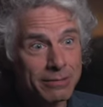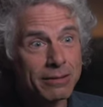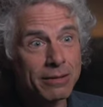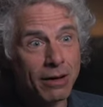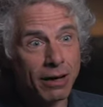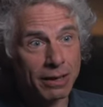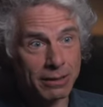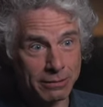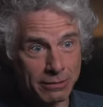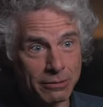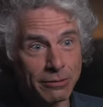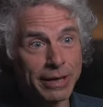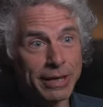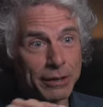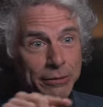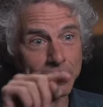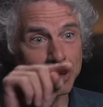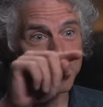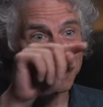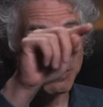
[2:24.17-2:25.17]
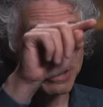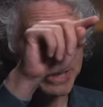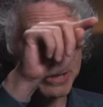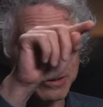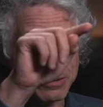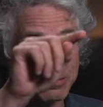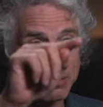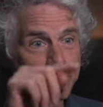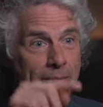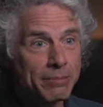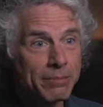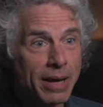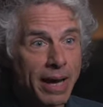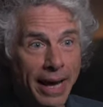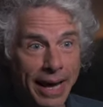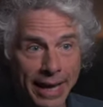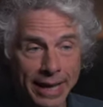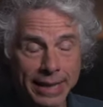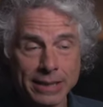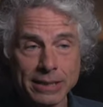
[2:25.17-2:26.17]
got greater and greater
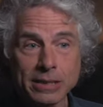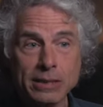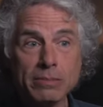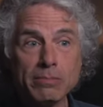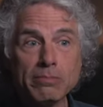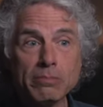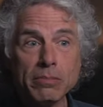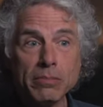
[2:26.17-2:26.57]
as